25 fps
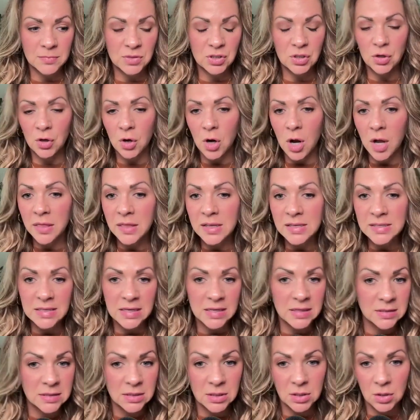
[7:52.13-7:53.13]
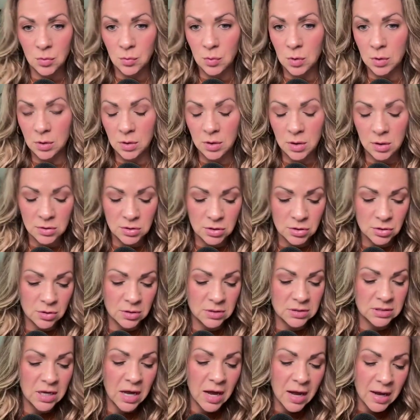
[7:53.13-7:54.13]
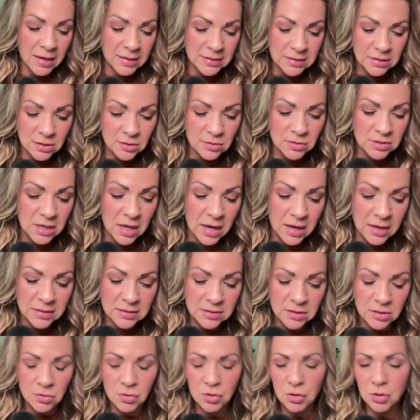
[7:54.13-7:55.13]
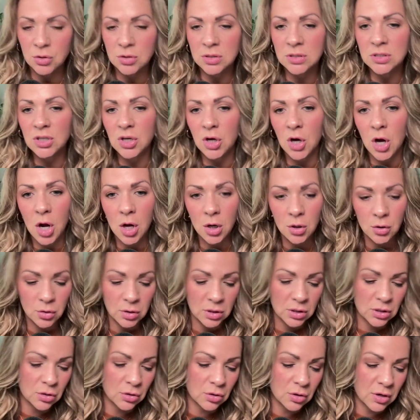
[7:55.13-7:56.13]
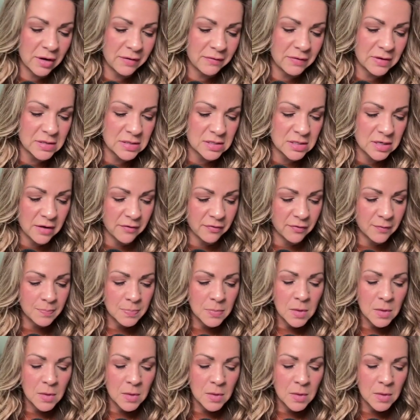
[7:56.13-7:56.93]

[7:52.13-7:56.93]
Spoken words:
So you're on this insulin roller coaster. It's highs, lows, highs, lows. You're hungry, you're craving stuff.